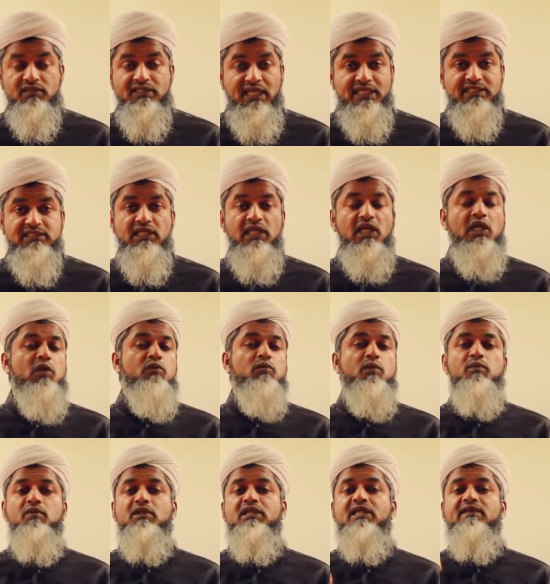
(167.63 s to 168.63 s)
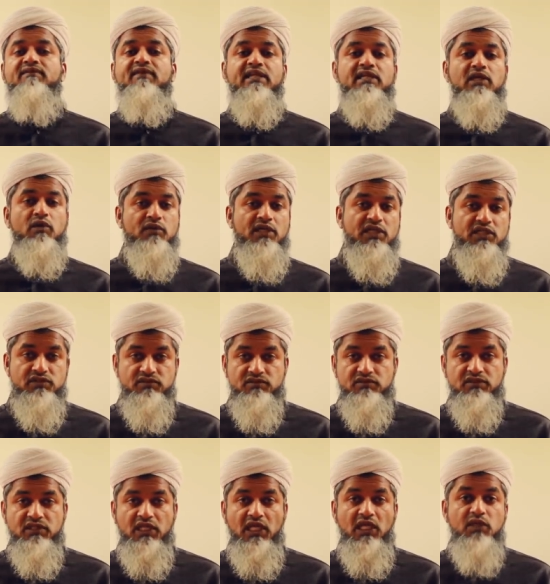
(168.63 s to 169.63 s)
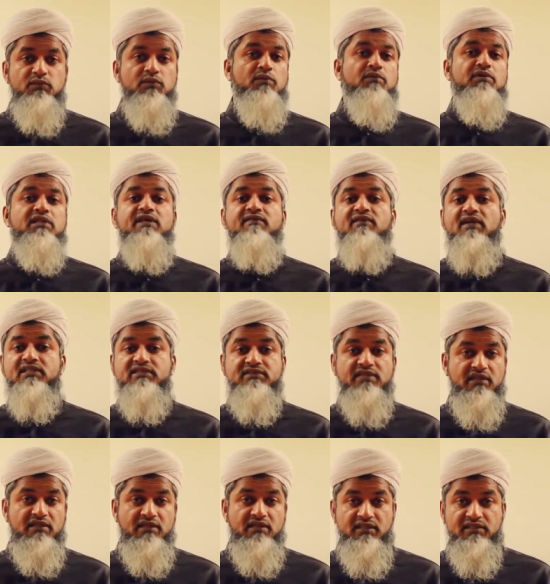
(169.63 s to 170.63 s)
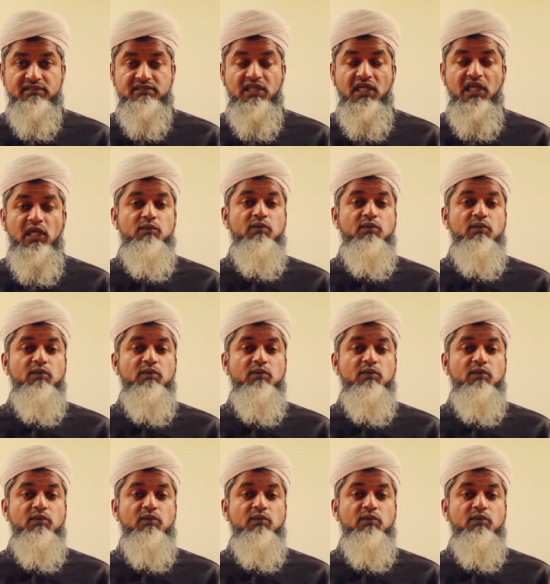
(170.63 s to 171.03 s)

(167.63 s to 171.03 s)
Yes, we will give our donations, we will give our sadaqas,